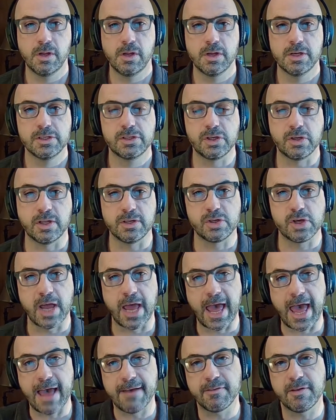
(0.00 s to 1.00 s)
so that you
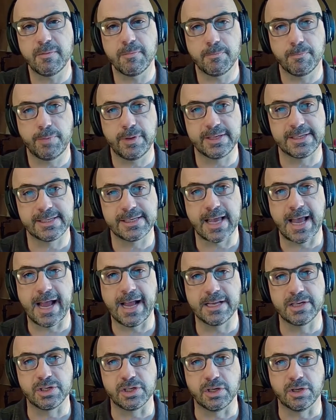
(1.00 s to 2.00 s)
have it
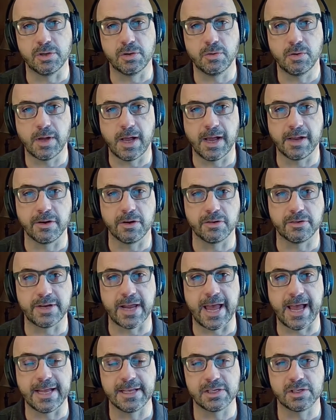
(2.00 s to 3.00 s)
beside you on your
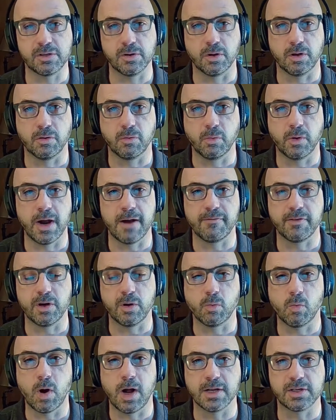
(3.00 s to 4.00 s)
desk or wherever you're
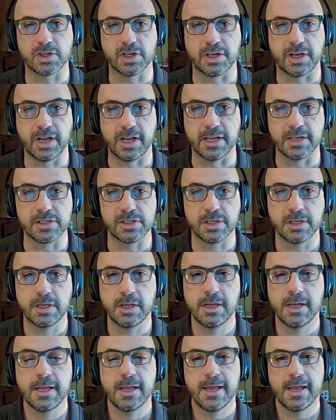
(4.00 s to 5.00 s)
watching this,
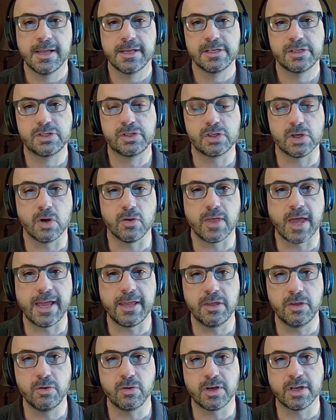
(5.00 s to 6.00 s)
so that
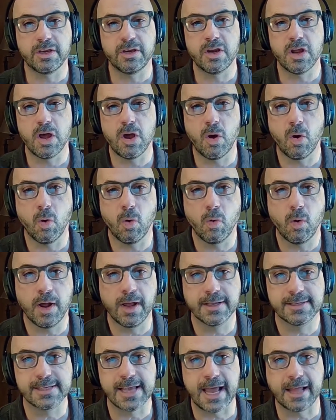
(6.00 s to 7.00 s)
you can know
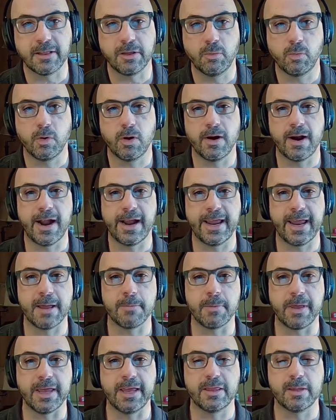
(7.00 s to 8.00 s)
exactly where I am
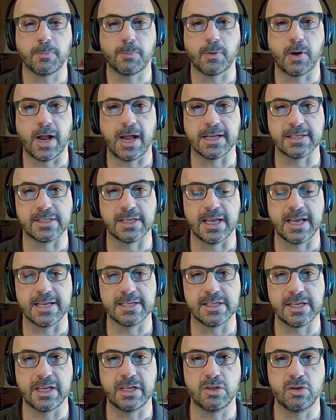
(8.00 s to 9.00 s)
in the
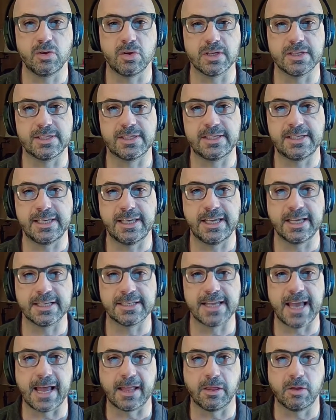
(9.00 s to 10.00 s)
process and you can see
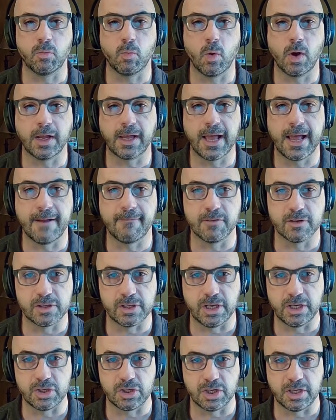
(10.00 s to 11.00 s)
exactly what
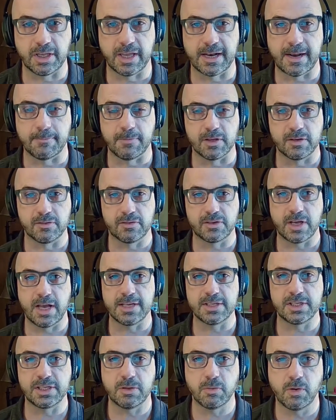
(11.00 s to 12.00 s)
conversation that I'm
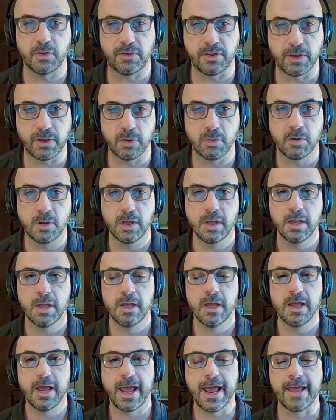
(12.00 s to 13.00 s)
discussing with you,
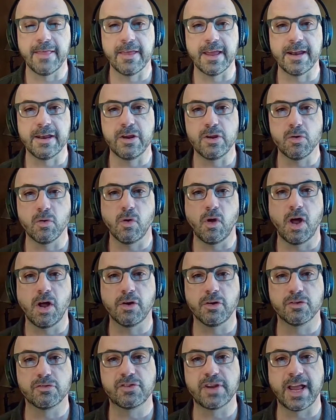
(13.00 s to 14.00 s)
and then you'll
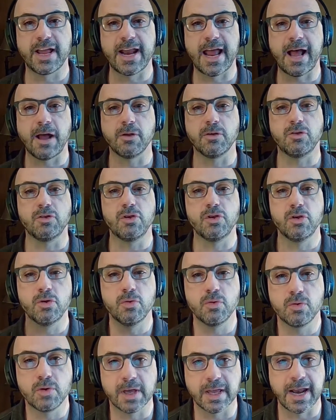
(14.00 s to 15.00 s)
understand how
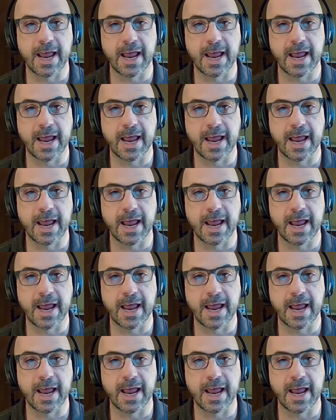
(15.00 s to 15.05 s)
you can